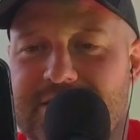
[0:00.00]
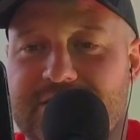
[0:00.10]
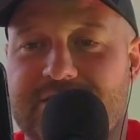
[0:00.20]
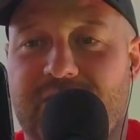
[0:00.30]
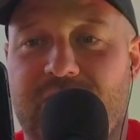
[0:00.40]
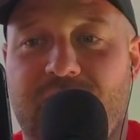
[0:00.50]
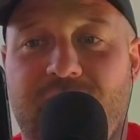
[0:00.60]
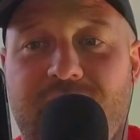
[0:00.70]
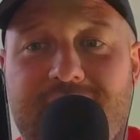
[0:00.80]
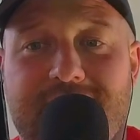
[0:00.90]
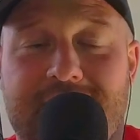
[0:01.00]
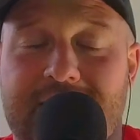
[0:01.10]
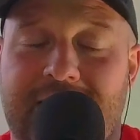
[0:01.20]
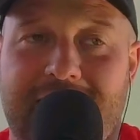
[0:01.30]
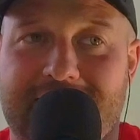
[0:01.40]
So
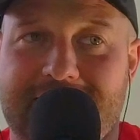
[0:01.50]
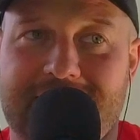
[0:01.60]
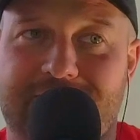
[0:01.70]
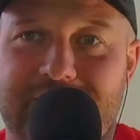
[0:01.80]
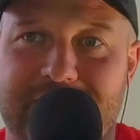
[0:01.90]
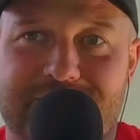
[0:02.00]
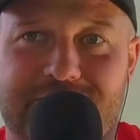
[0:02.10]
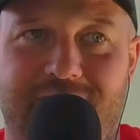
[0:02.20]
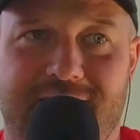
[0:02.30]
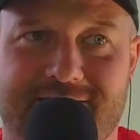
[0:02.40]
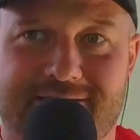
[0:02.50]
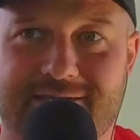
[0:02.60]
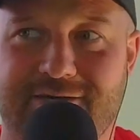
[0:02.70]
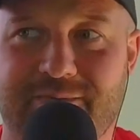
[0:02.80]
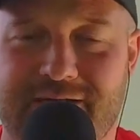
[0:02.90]
I think fingers
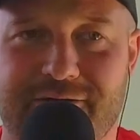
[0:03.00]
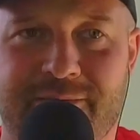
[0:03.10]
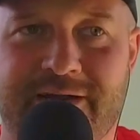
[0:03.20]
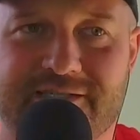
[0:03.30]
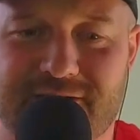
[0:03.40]
crossed they'll be here in a minute.